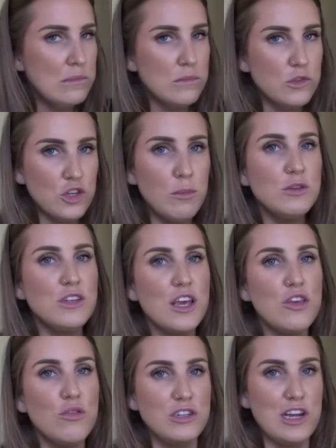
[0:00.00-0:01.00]
It's almost
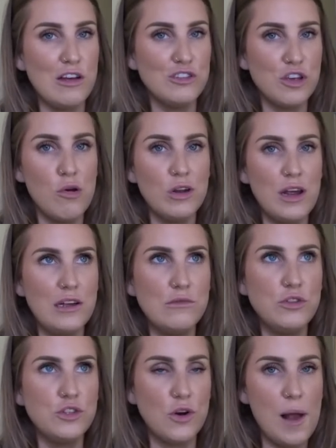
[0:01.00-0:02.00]
like you can tell it's coconut
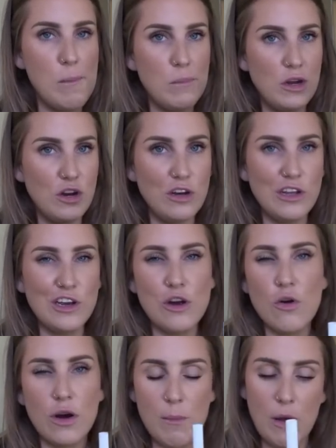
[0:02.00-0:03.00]
syrup and not like
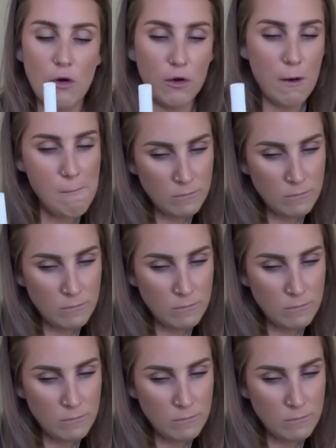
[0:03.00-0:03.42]
coconut milk.